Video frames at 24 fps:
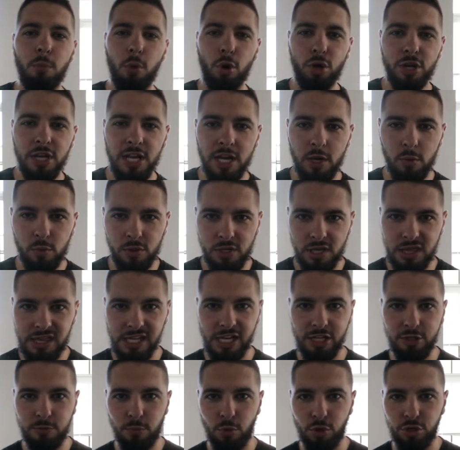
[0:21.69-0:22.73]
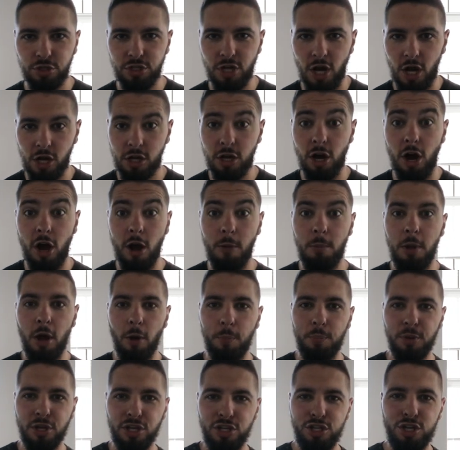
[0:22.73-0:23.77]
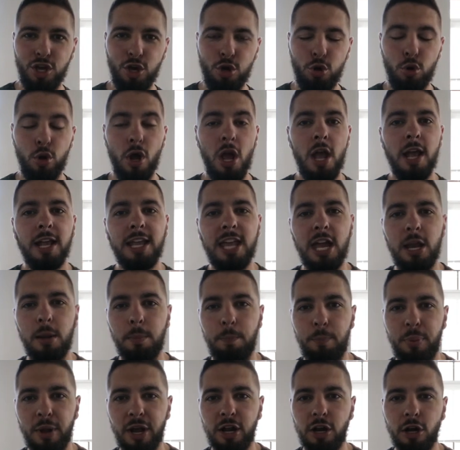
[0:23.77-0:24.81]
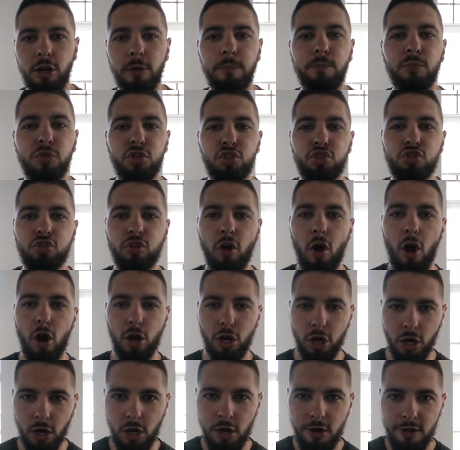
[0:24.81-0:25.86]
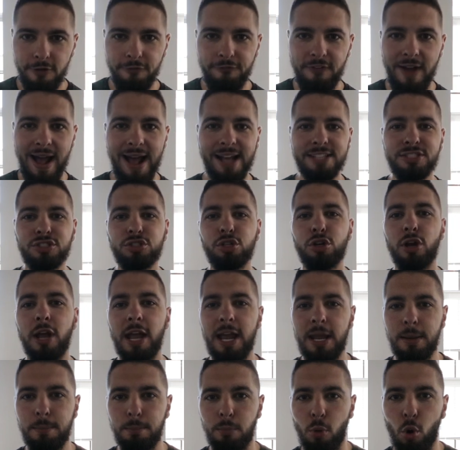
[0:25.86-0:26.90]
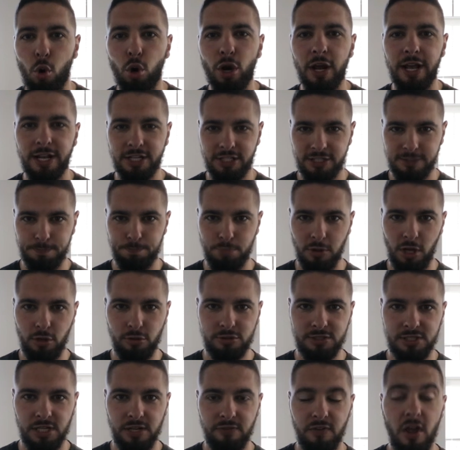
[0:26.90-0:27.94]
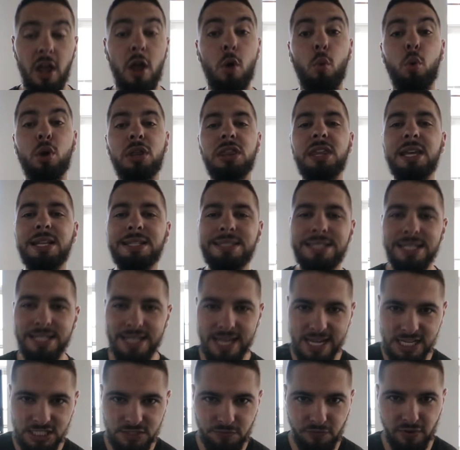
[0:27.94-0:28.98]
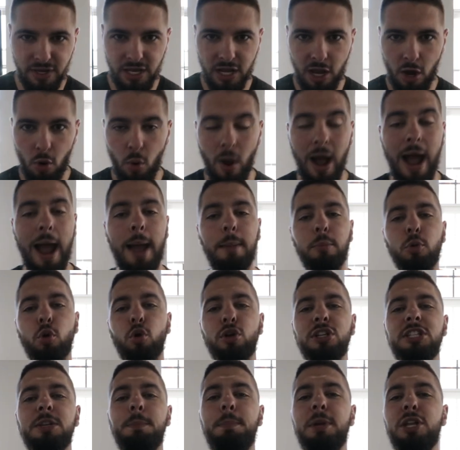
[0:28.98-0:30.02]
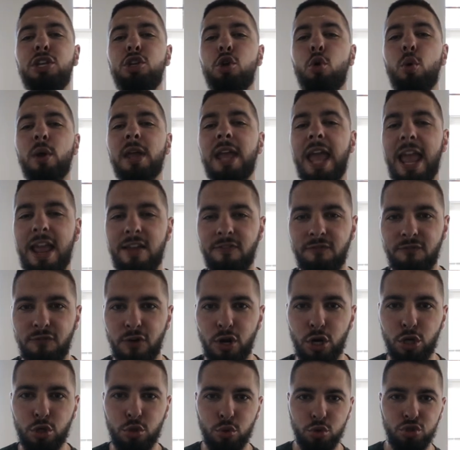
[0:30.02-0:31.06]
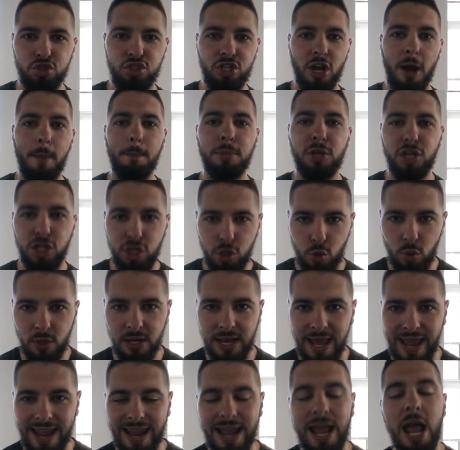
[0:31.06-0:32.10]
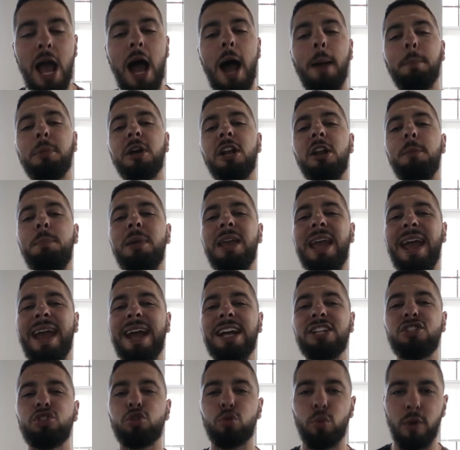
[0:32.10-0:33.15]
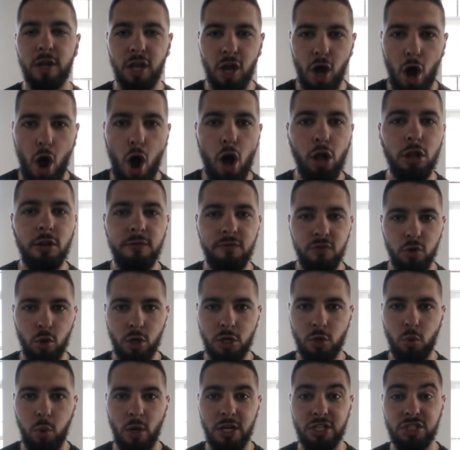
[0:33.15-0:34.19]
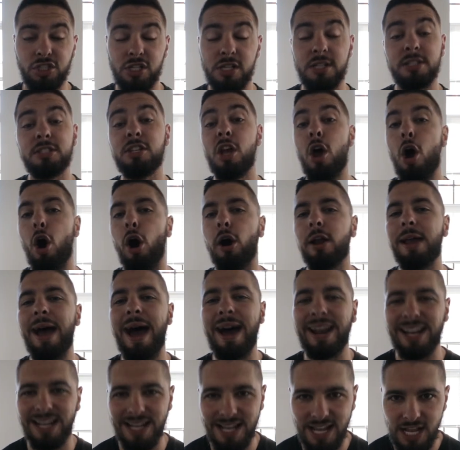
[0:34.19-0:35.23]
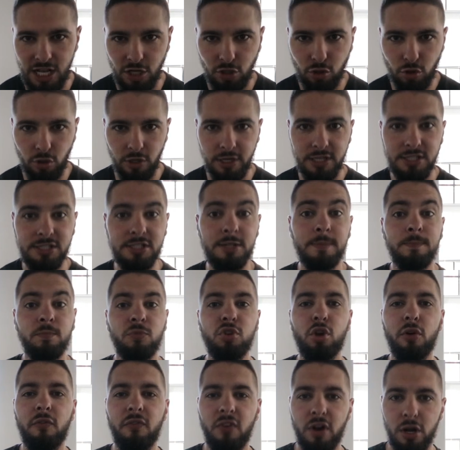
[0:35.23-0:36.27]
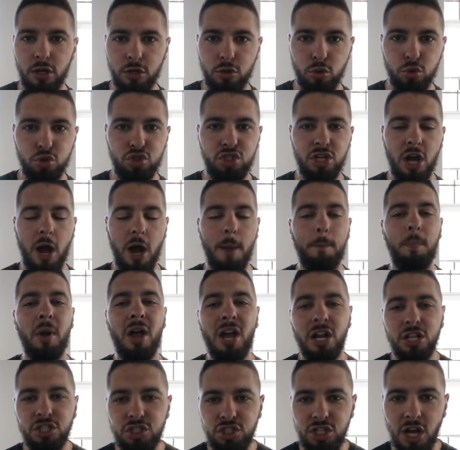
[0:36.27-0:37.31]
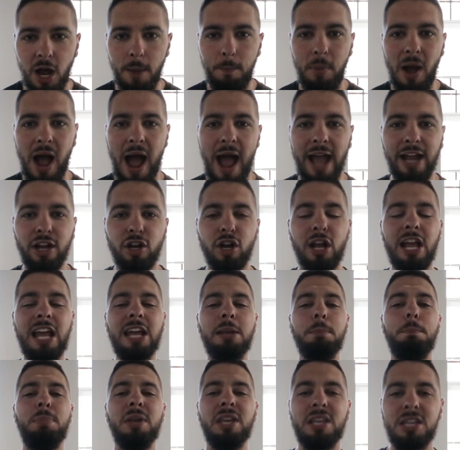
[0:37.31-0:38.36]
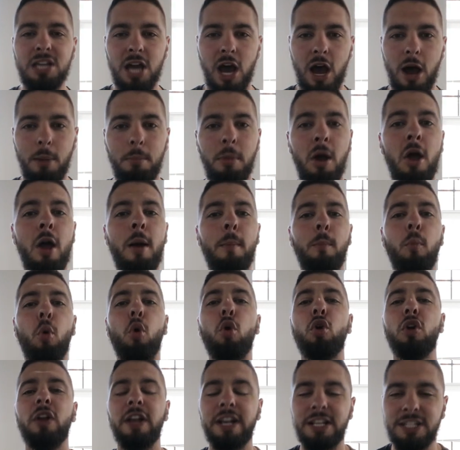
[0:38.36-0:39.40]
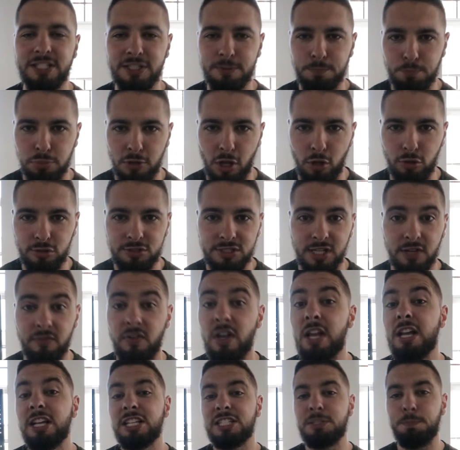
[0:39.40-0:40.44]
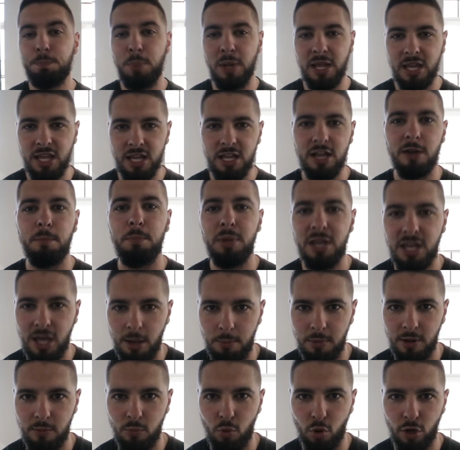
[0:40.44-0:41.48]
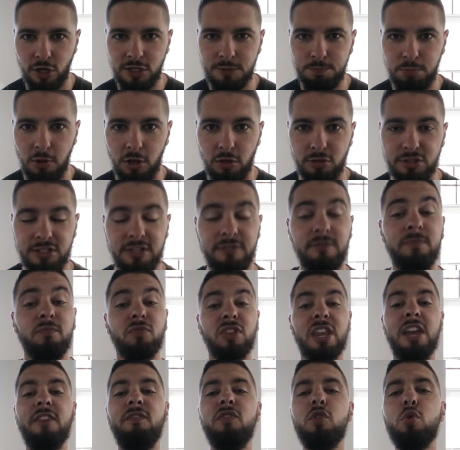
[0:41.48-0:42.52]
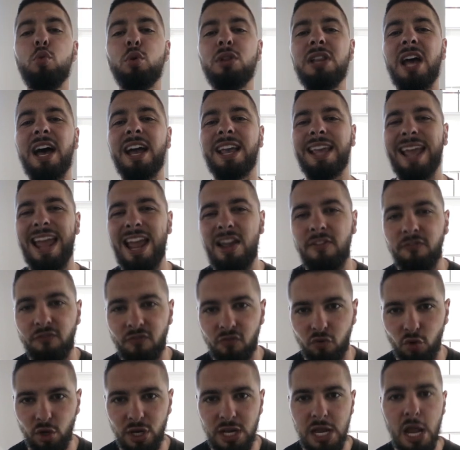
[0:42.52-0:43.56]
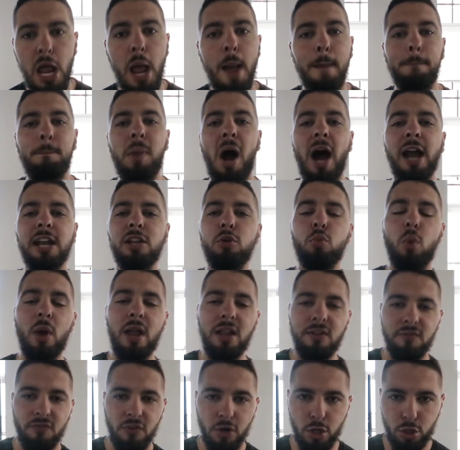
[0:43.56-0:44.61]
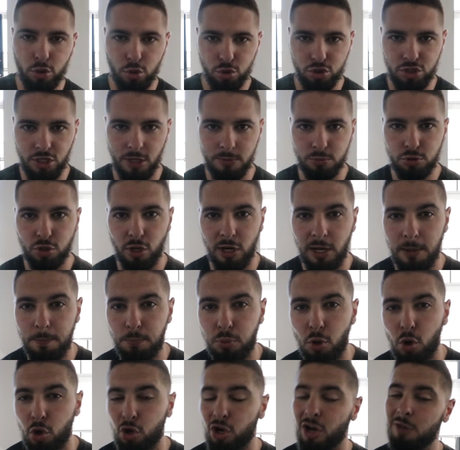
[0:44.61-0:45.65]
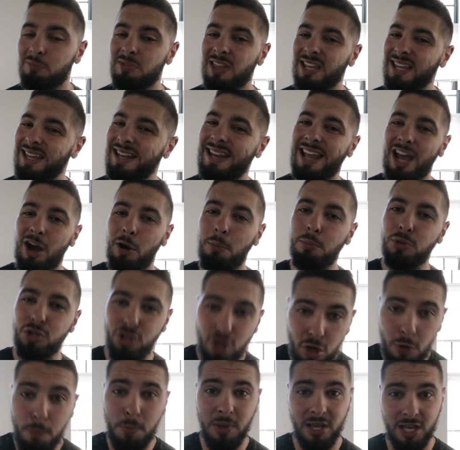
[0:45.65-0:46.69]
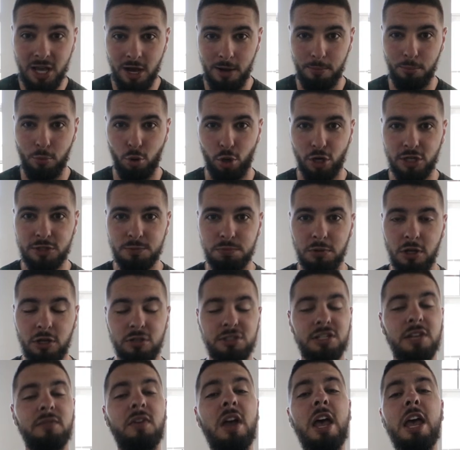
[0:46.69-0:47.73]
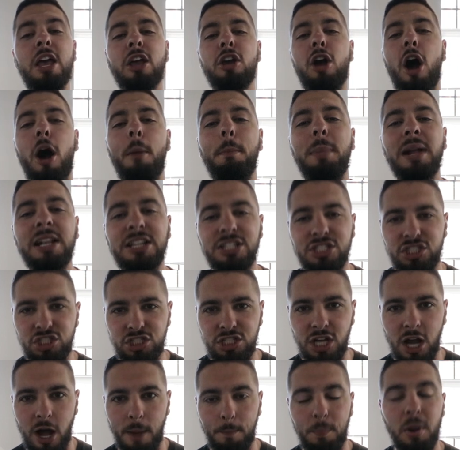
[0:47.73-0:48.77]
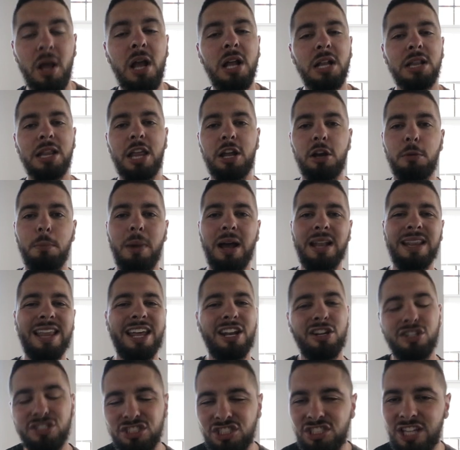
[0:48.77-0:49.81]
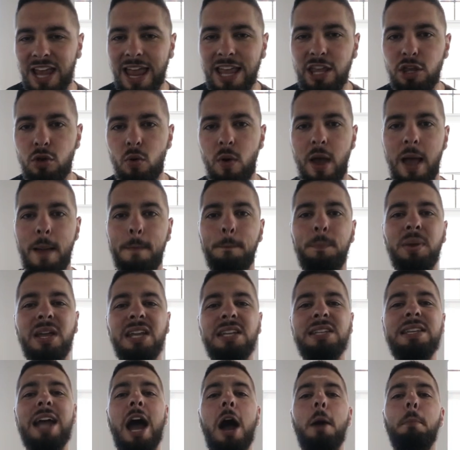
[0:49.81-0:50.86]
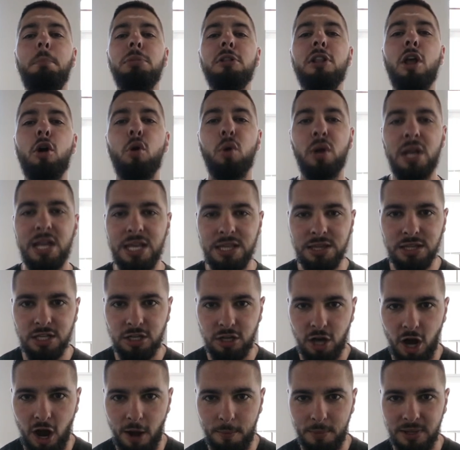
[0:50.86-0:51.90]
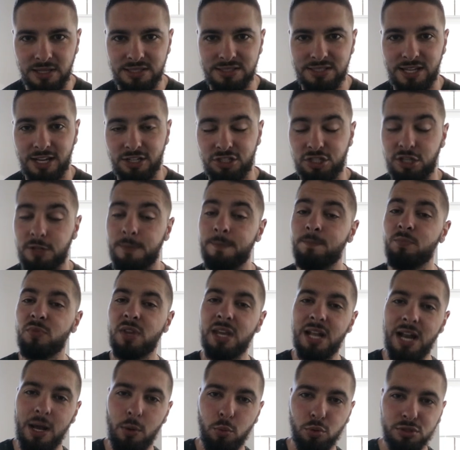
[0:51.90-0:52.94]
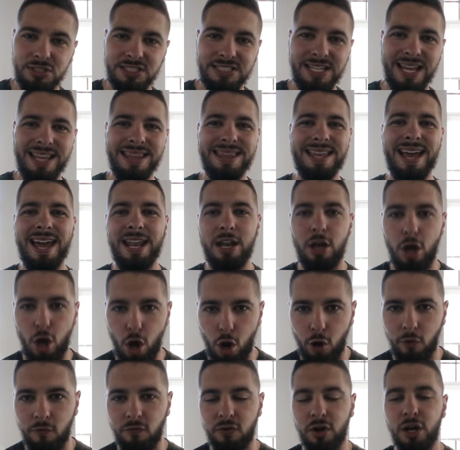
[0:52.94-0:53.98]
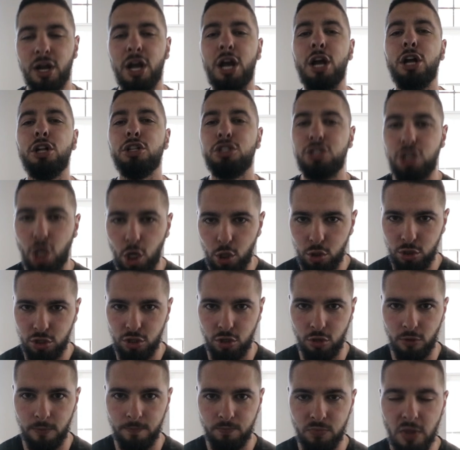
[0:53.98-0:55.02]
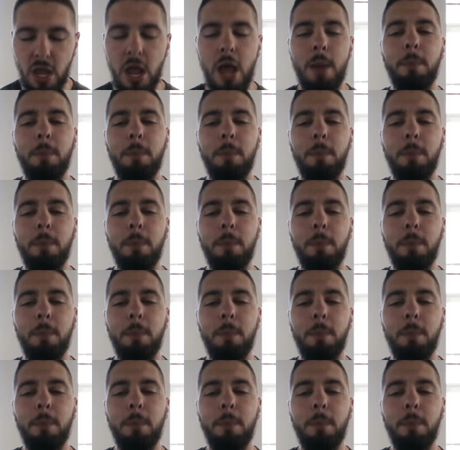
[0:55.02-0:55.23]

Morton here with nathanaelmorton.com, helping you get bigger, stronger, faster, and more explosive. Within today's video, I'm going to be doing a vertical jump Q&A. I'm going to be answering all of your questions on how to increase your vertical jump, jump higher, and become more explosive. Speaking of becoming more explosive, if you would like a free bodyweight vertical jump training program that can help you become more explosive, comment JUMP, letter by letter, J-U-M-P, down below in the comment section, and I will send that over to you.